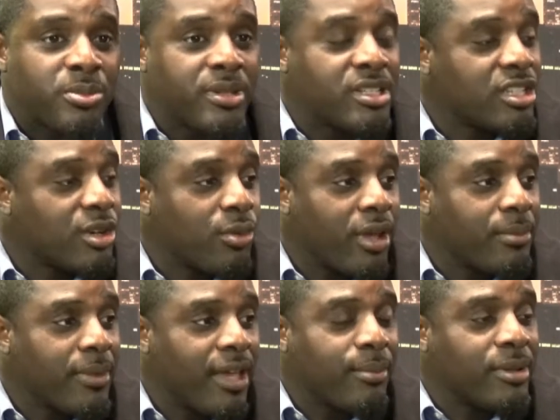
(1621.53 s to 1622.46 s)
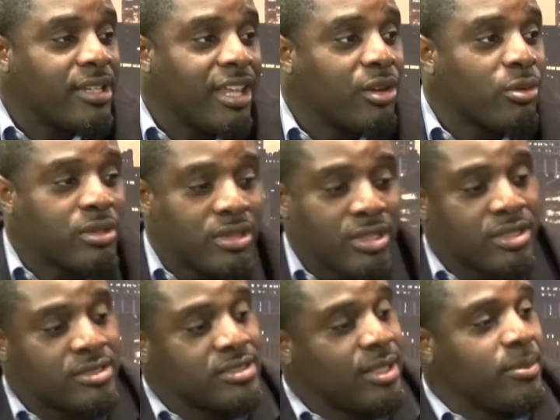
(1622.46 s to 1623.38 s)
is a great man, but
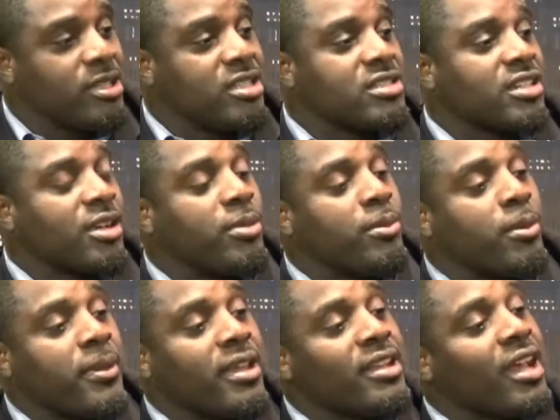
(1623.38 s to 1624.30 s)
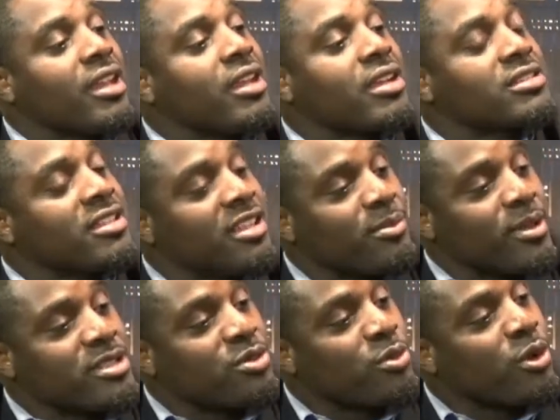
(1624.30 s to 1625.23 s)
some of these young people may not look to him
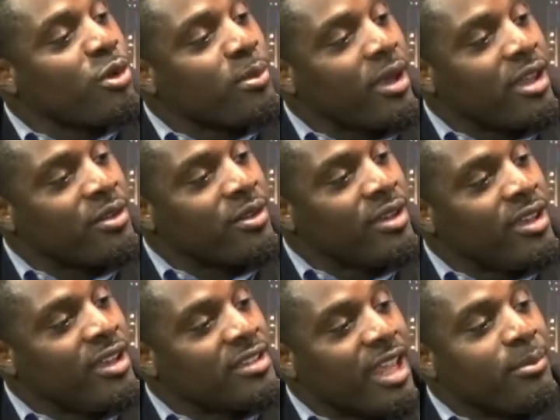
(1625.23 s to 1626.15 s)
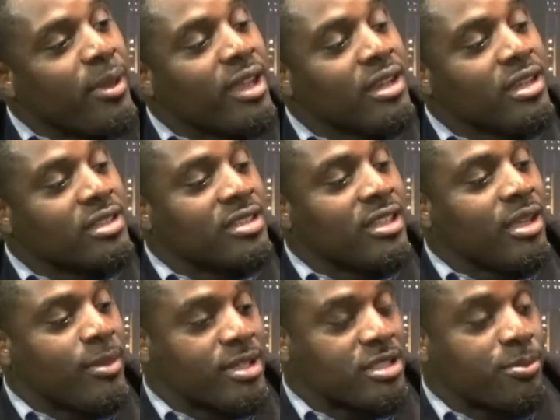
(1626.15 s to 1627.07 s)
as a role model. They may look to
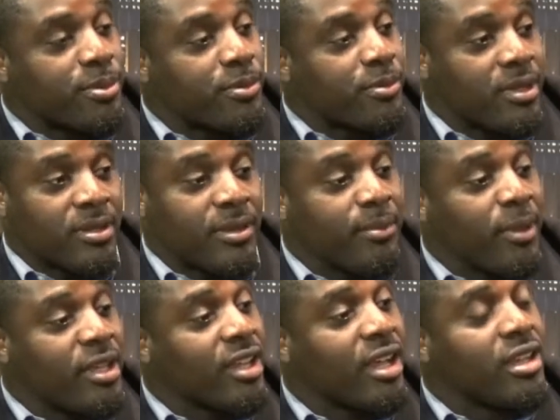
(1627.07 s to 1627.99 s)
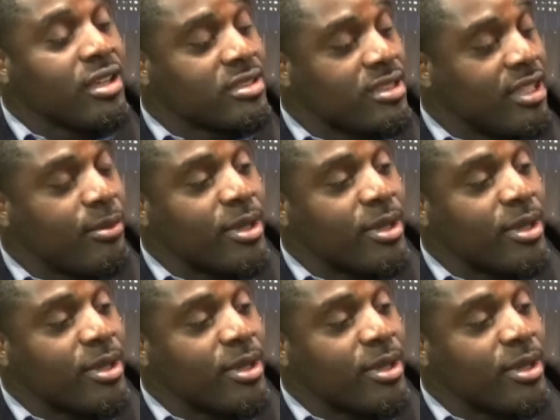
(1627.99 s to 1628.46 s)
him they may not look to him as